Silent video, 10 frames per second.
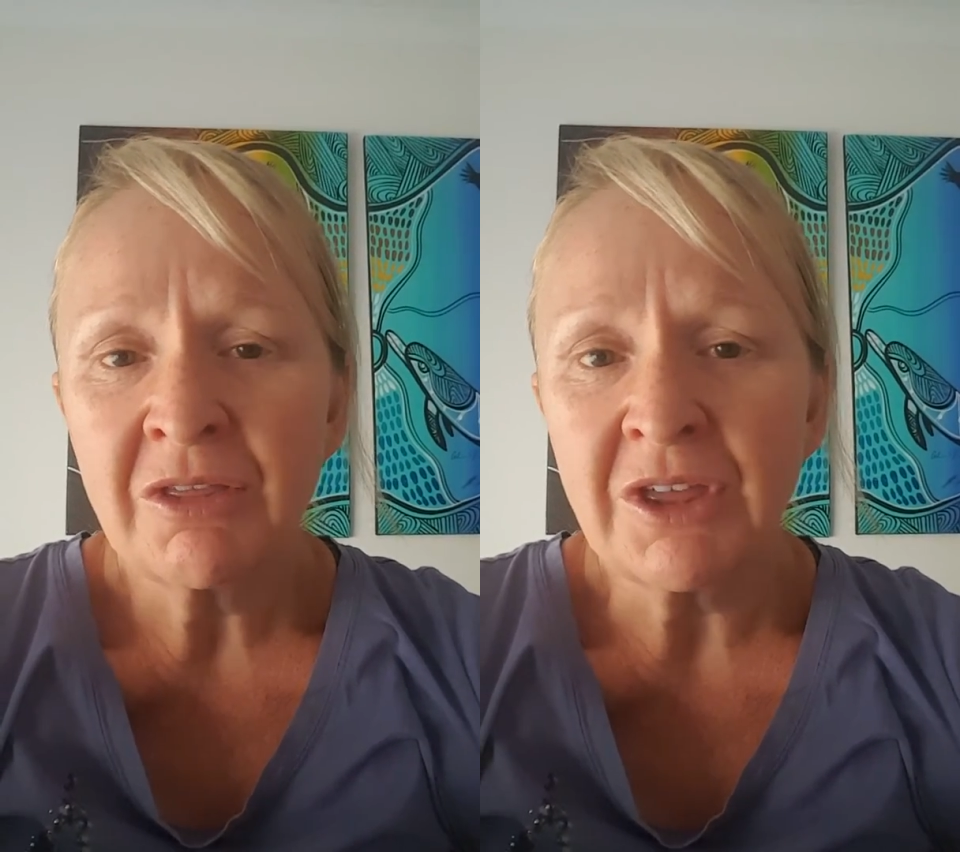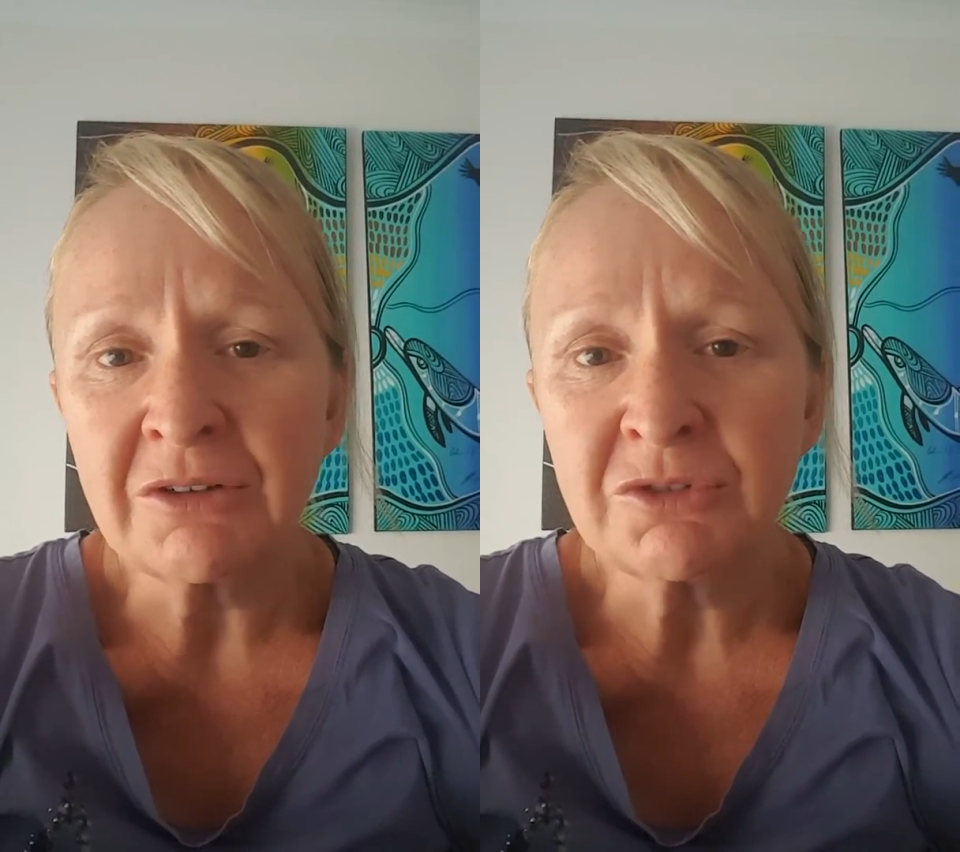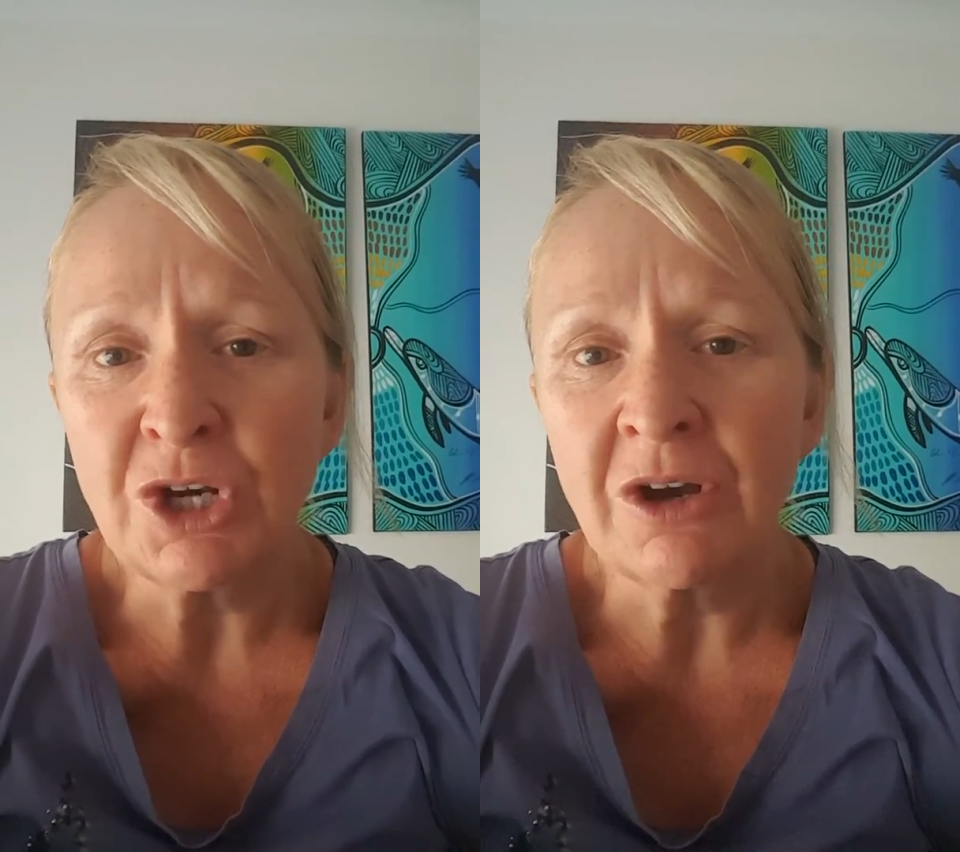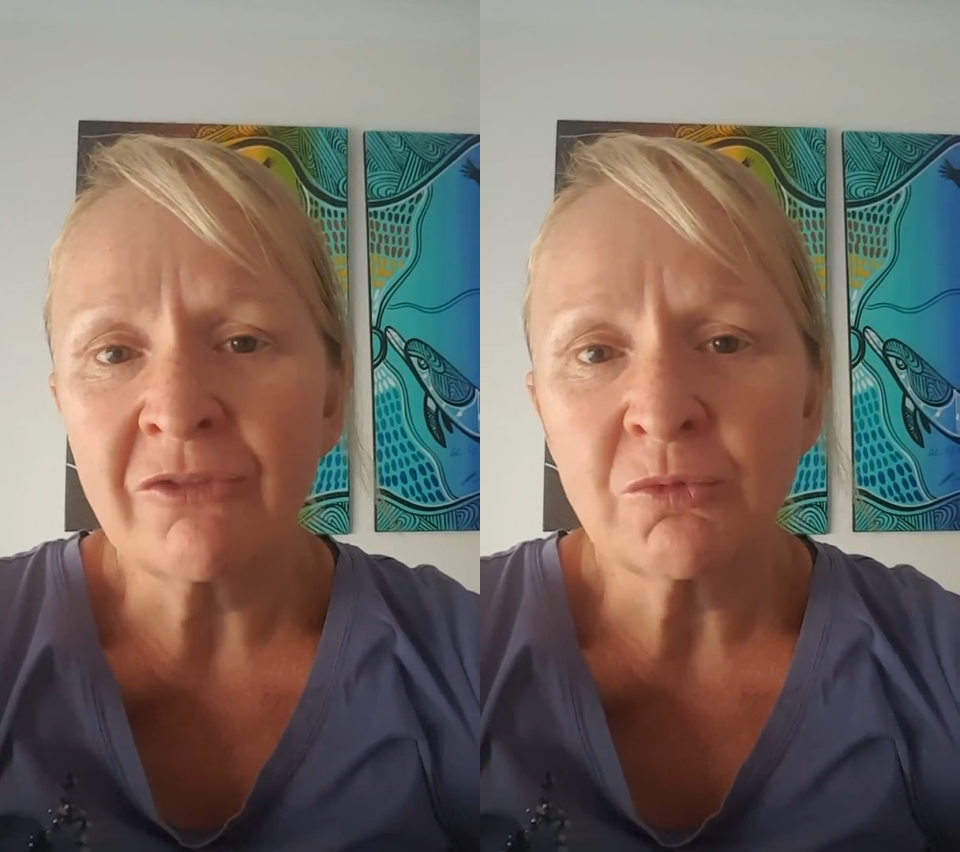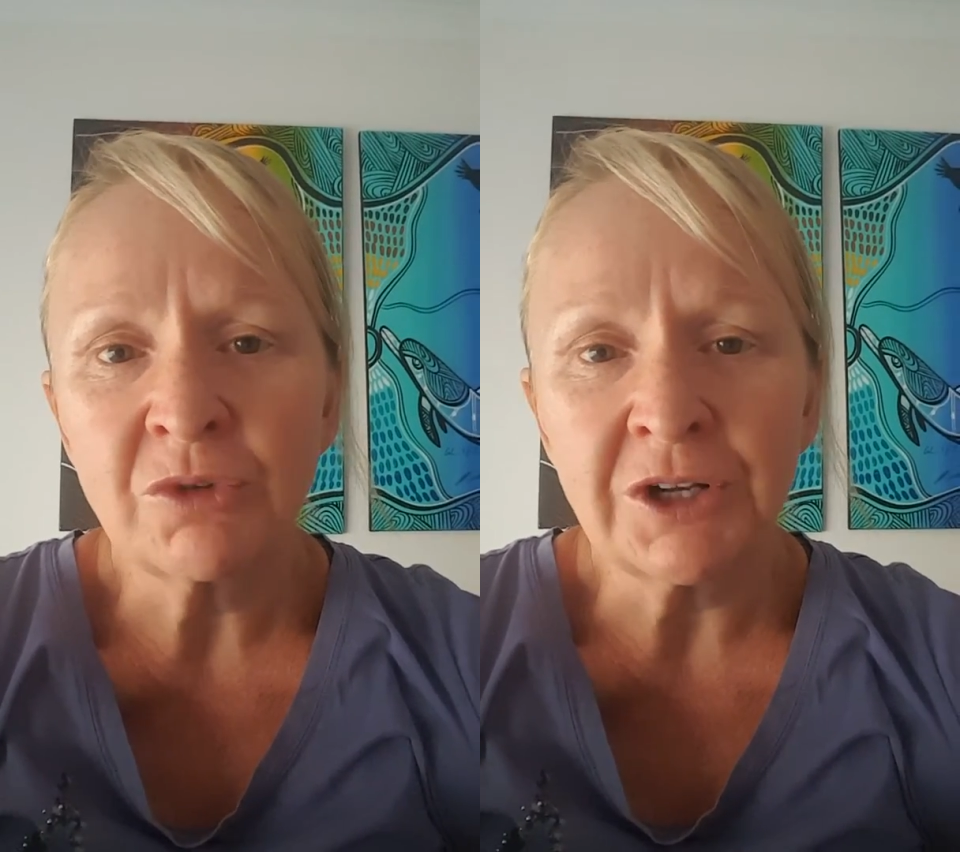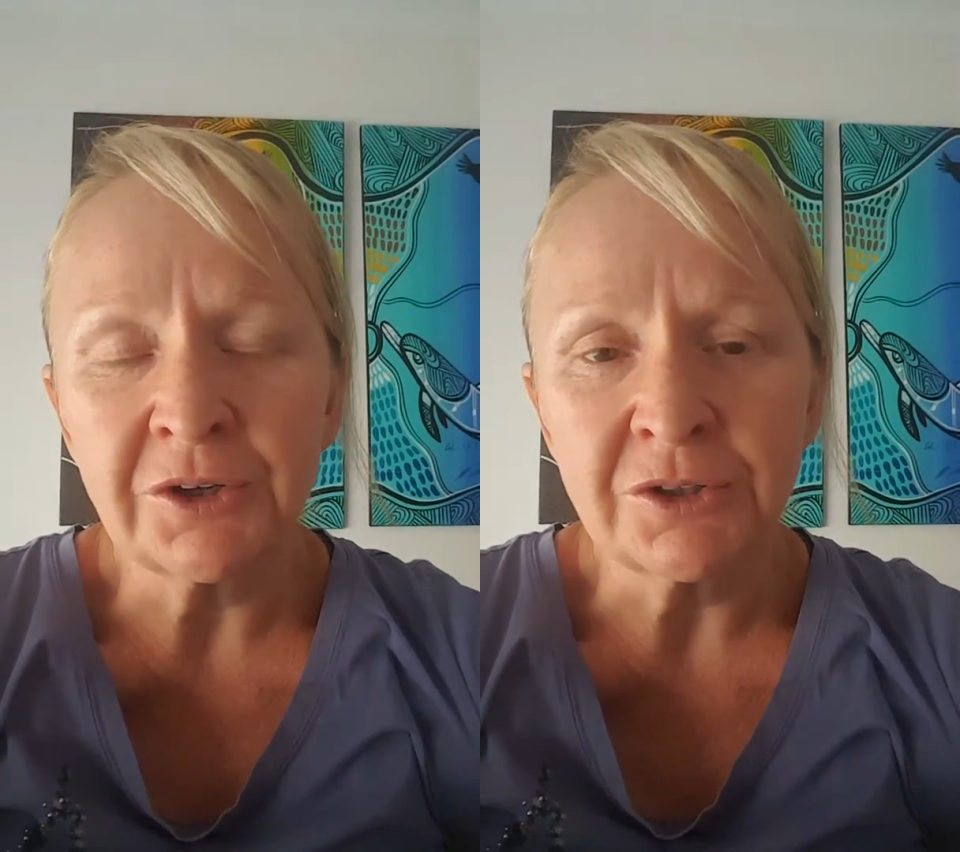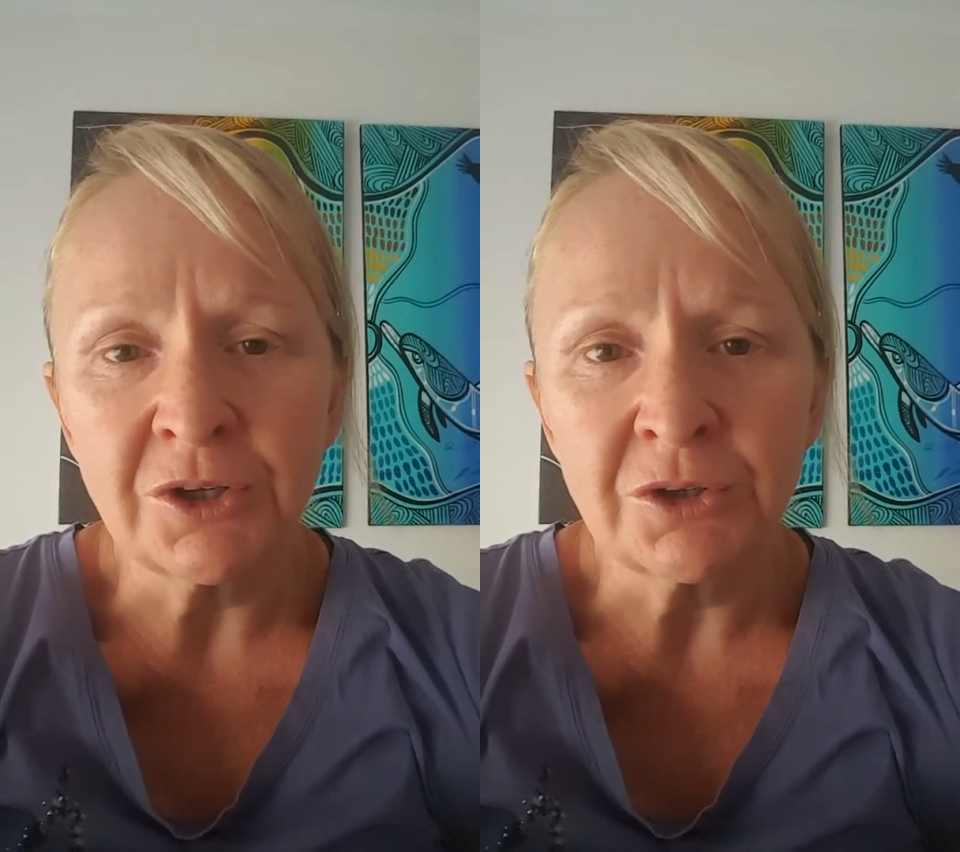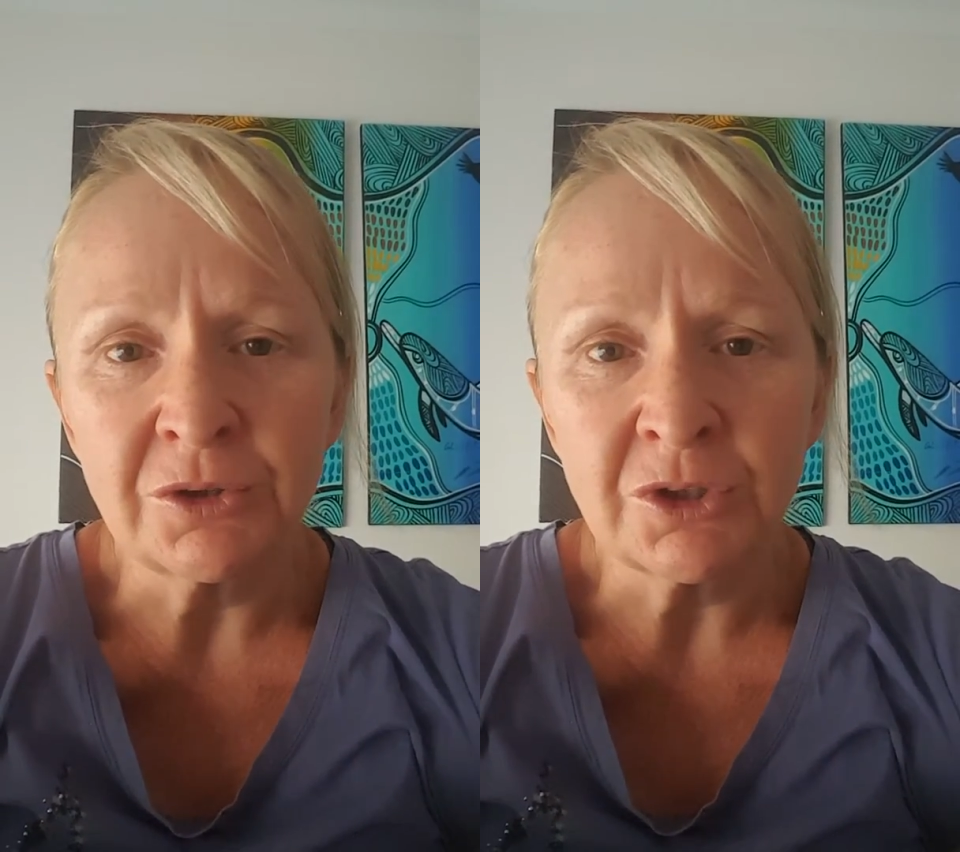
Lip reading: that, I've really got no